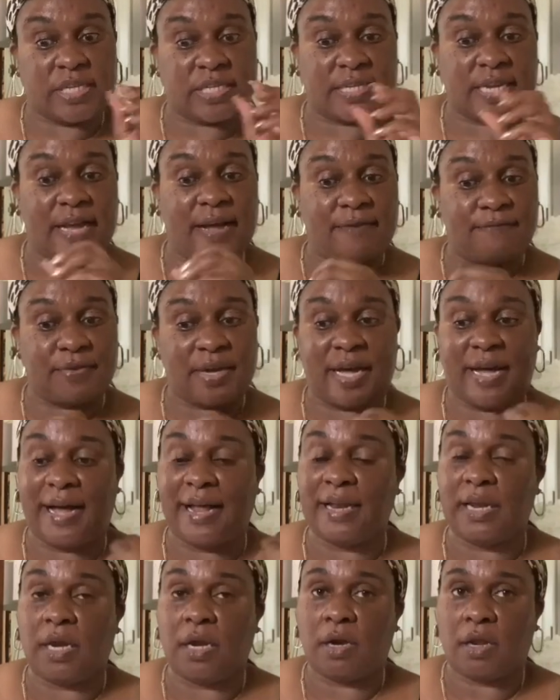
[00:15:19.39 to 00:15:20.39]
It have
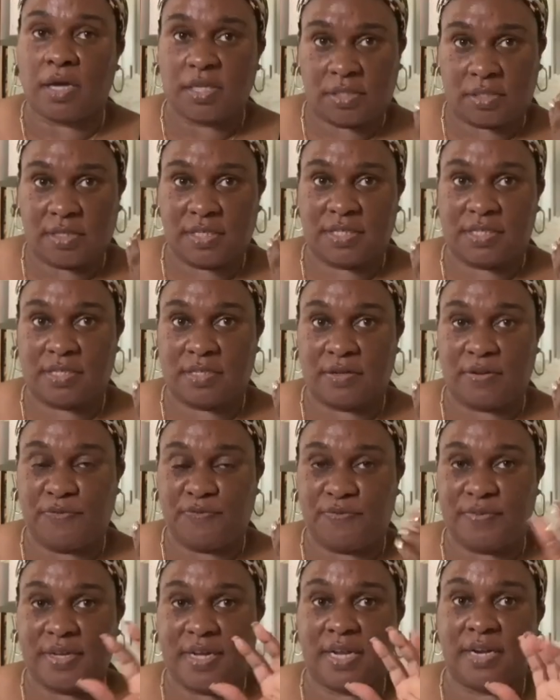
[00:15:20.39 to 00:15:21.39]
a lot of stuff,
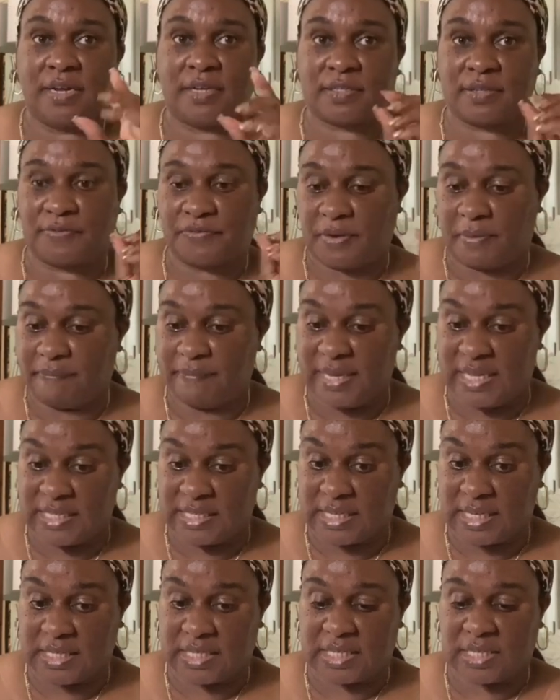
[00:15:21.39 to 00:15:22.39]
a lot of
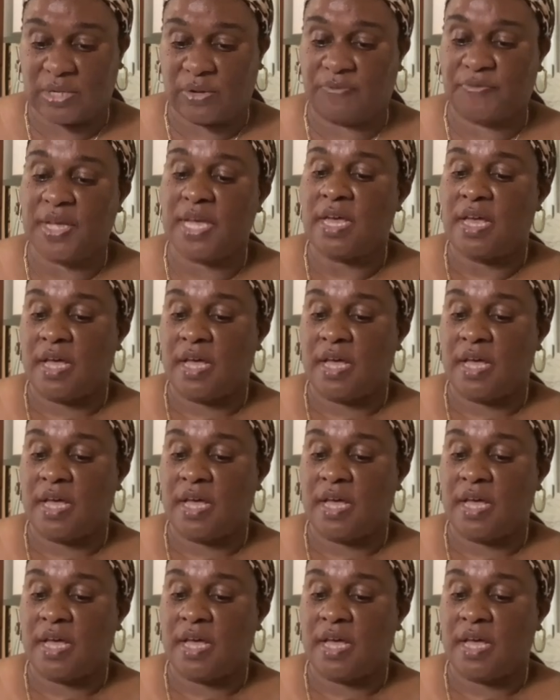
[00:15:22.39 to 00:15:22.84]
amazing stuff,